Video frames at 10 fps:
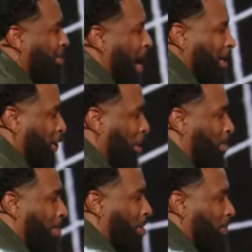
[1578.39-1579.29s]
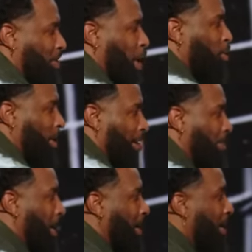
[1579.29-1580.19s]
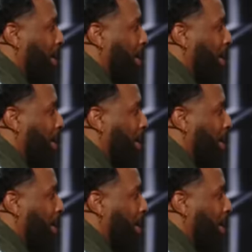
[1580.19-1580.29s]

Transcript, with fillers: you might assume my brother's older than me.